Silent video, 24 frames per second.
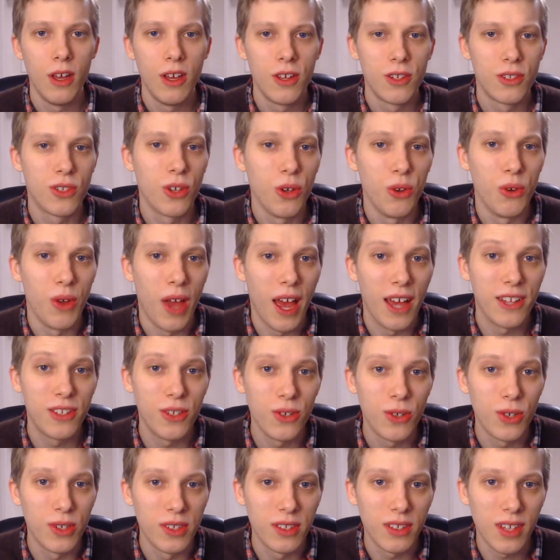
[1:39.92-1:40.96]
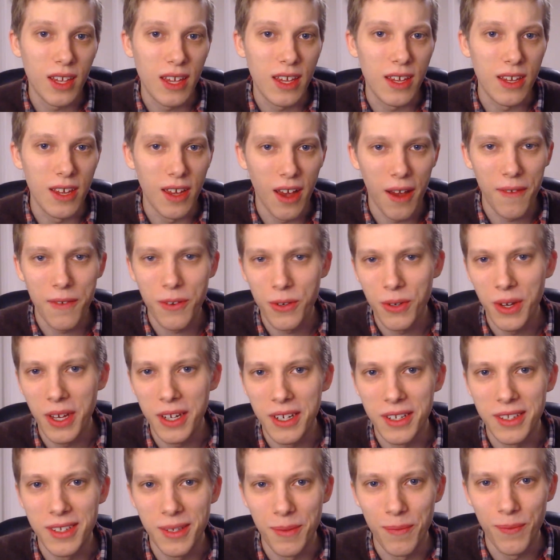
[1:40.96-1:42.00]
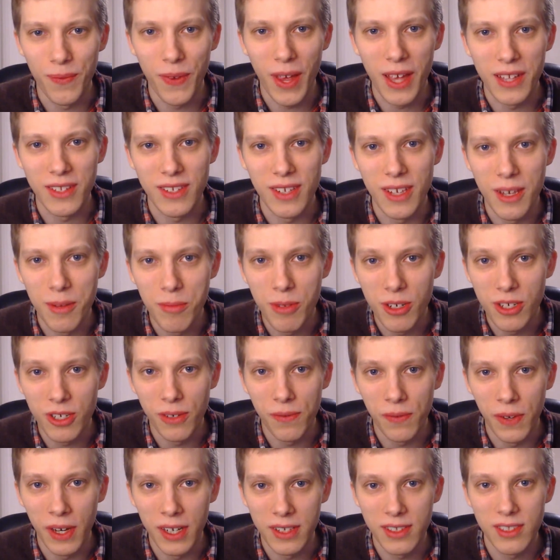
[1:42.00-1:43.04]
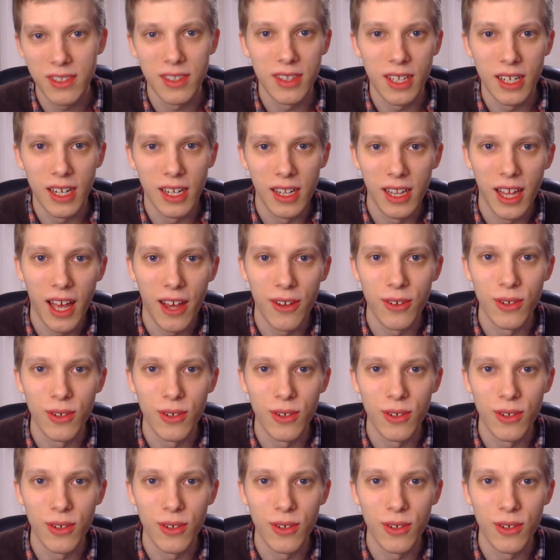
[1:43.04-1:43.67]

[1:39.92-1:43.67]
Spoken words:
So, as you can see, I've created some fancy image effects that allow